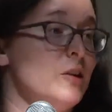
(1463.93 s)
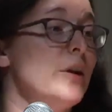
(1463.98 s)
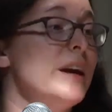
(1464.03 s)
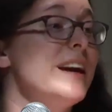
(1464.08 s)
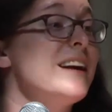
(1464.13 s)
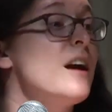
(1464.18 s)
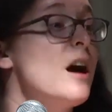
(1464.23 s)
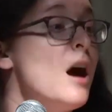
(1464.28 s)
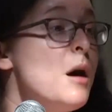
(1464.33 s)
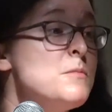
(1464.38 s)
and
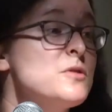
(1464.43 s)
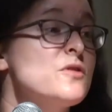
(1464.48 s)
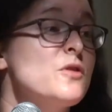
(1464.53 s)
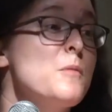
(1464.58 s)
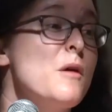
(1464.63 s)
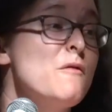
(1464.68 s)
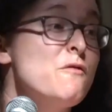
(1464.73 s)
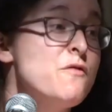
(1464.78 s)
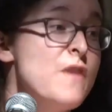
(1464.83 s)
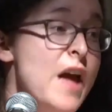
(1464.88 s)
it comes from
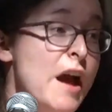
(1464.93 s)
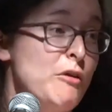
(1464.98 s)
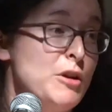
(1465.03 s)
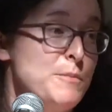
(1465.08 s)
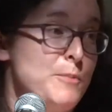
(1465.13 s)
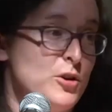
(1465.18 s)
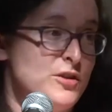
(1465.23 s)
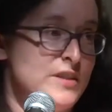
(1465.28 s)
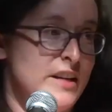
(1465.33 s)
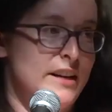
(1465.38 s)
a very
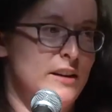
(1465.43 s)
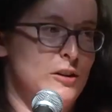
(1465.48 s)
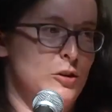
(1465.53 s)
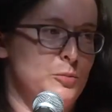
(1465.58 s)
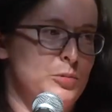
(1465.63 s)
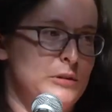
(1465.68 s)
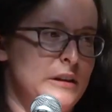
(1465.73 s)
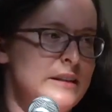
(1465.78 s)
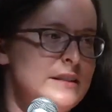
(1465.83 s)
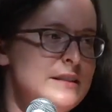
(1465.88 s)
particular
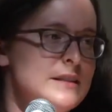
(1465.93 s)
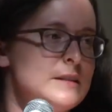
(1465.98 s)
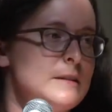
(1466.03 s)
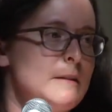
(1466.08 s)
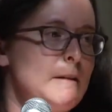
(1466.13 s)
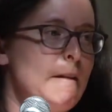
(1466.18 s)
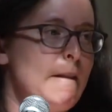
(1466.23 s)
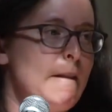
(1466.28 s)
place.